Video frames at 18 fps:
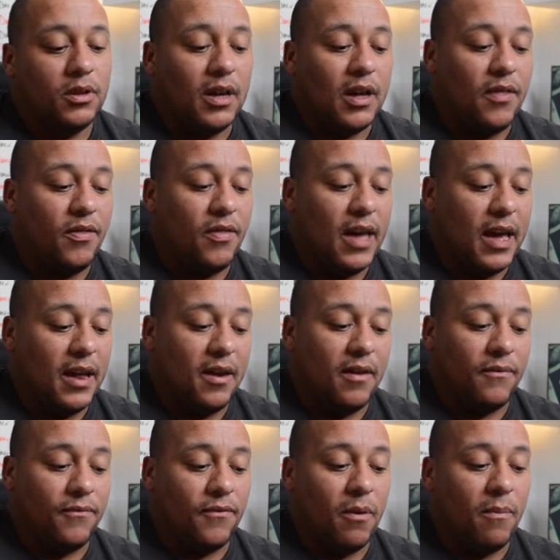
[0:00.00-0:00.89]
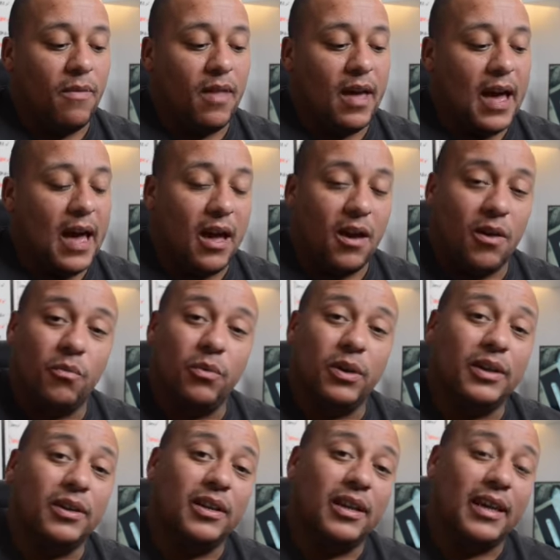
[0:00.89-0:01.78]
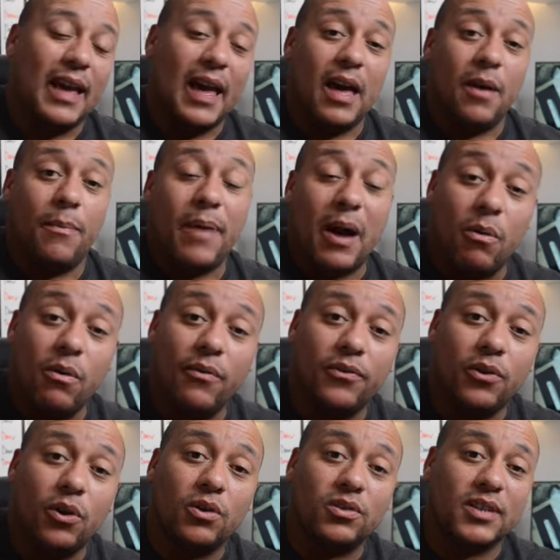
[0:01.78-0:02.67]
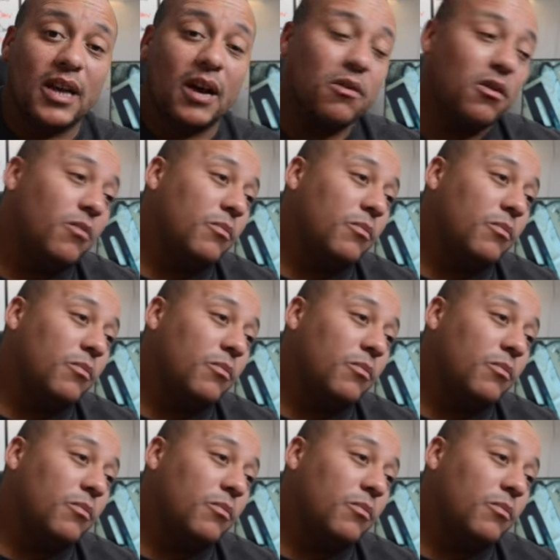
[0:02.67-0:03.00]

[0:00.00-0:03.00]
And then from there we get our power floats out,